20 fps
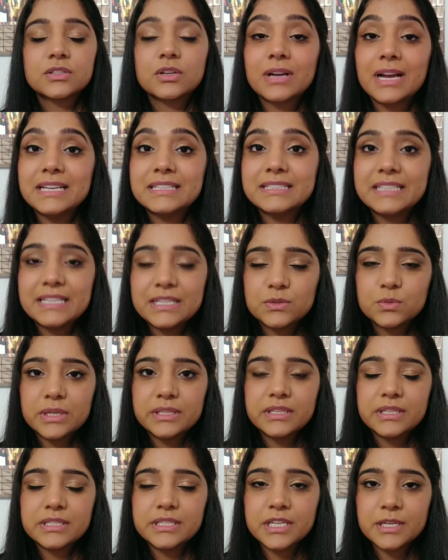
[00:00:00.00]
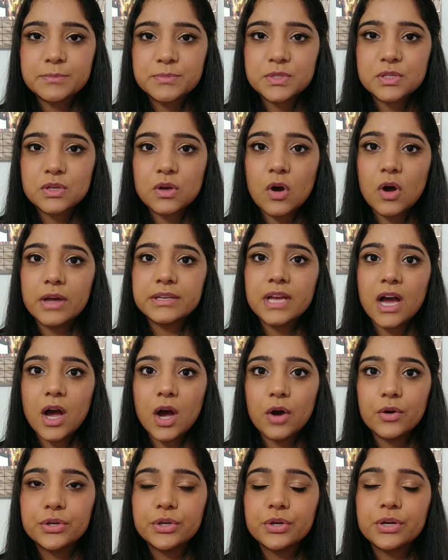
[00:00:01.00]
So guys, these were the tips on
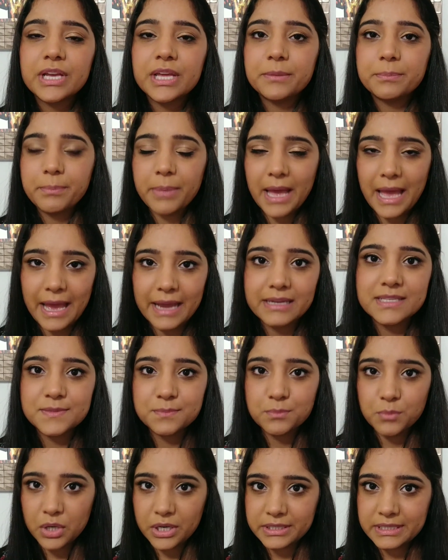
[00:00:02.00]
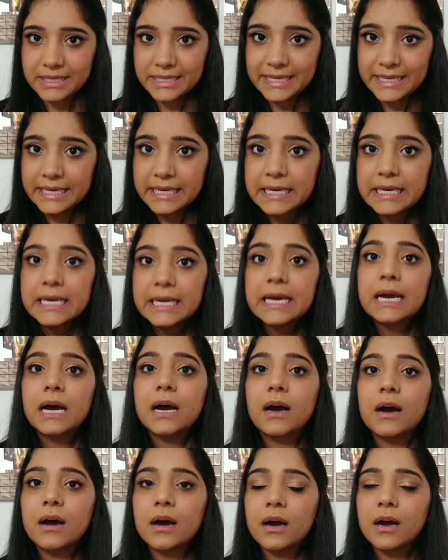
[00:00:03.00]
how you can pack smartly
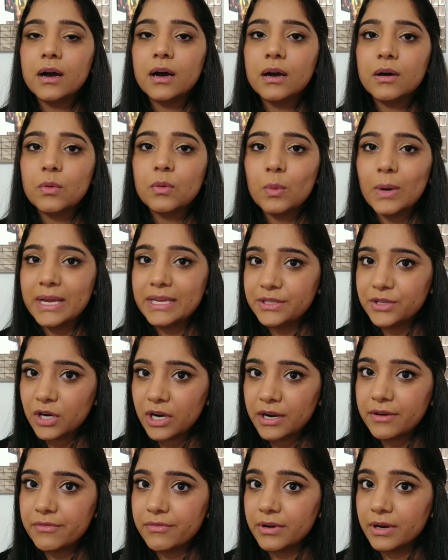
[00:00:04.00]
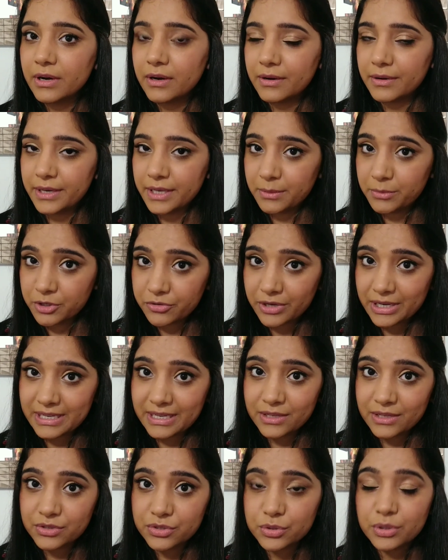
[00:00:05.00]
while you are
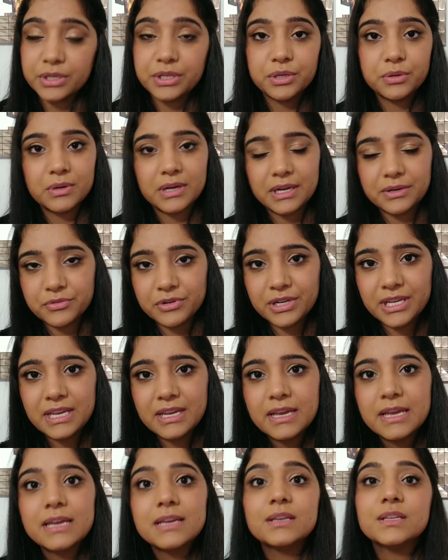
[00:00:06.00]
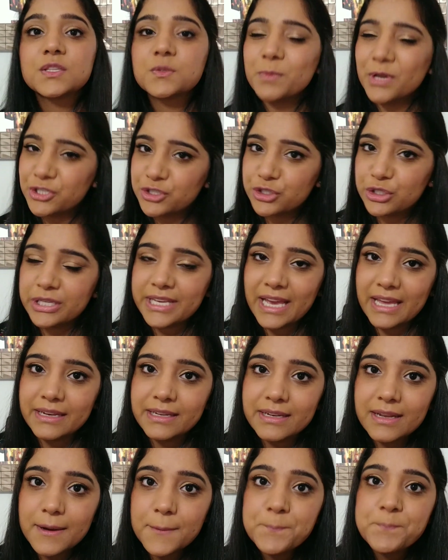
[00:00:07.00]
immigrating to a new country, especially
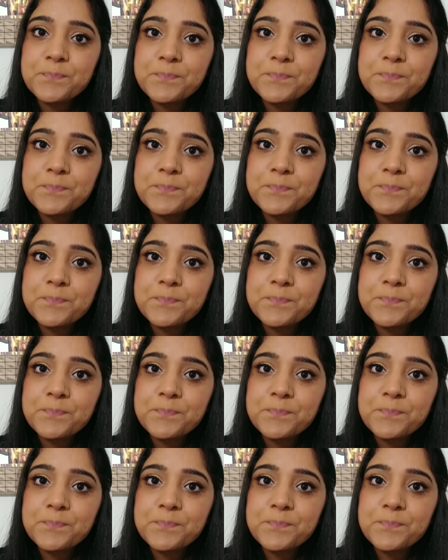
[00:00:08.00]
Canada.